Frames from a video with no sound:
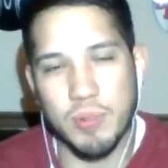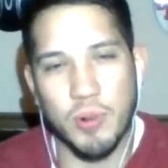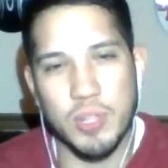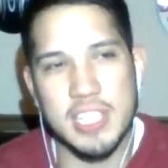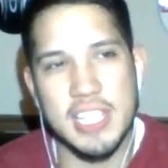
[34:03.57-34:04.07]

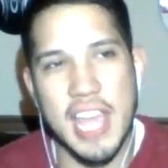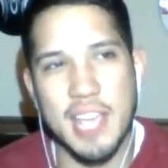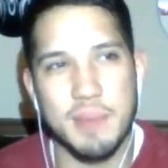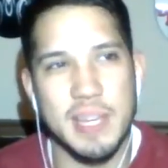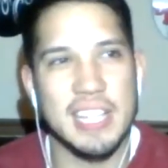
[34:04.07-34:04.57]

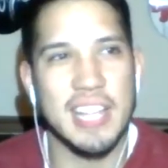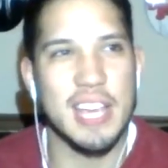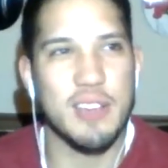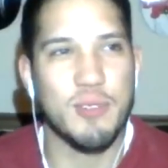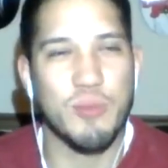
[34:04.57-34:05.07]
Skate being
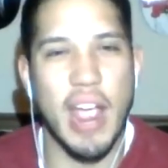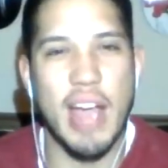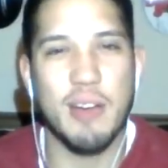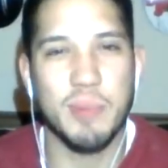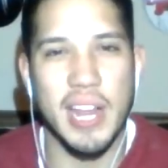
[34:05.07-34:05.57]
like
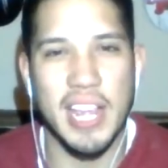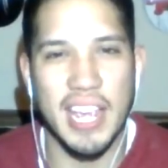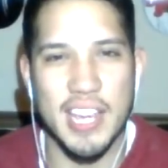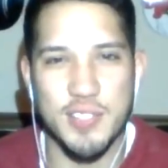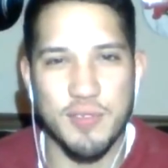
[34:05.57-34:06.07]

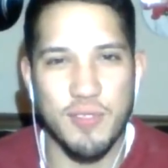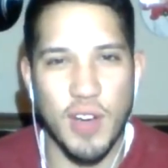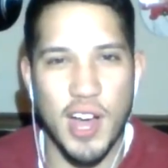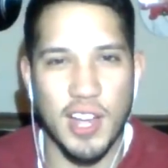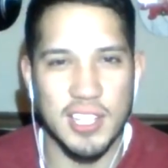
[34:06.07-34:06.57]
groundbreaking as
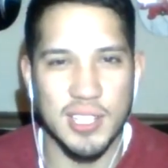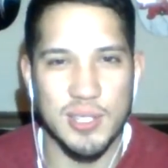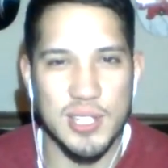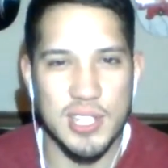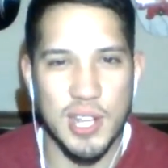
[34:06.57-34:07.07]
fuck,
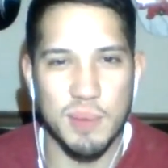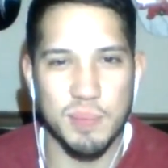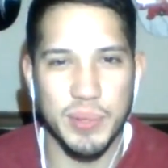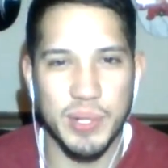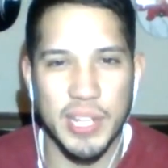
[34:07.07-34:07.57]
dude. Just
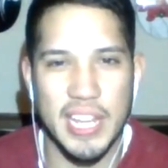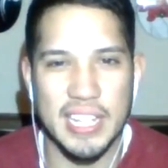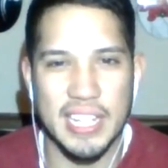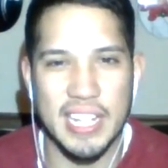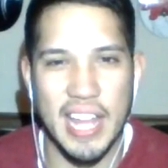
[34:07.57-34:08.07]

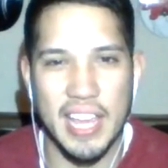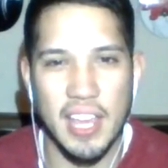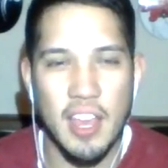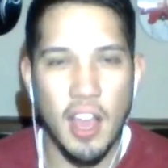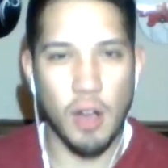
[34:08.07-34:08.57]
completely like,
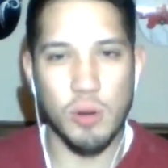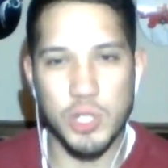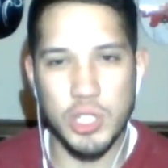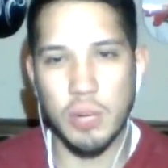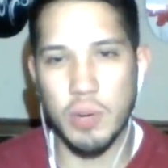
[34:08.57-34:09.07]
oh
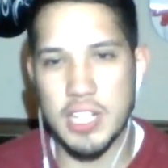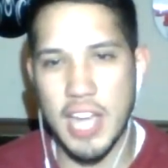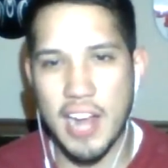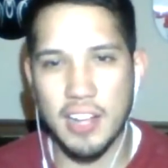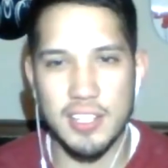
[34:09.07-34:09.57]
shit, we're
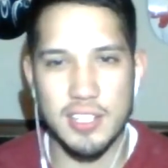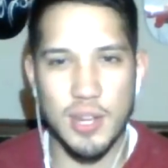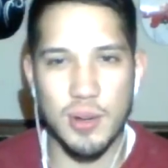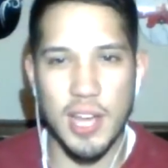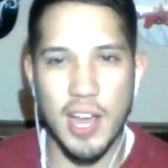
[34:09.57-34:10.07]
tired of this
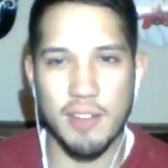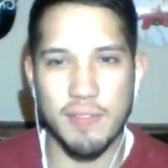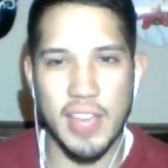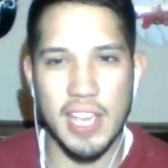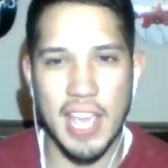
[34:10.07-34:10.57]
Tony Hawk
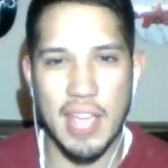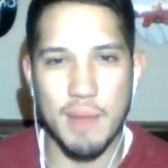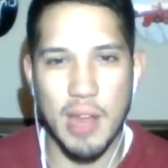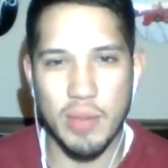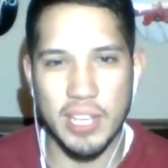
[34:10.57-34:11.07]
fake game.
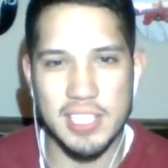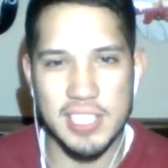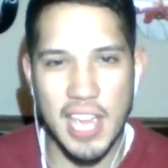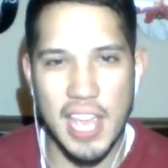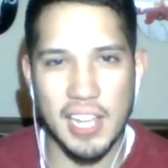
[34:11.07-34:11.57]
Now we get
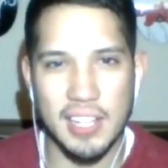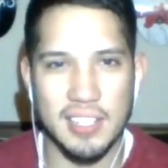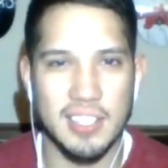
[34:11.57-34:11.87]
Skate.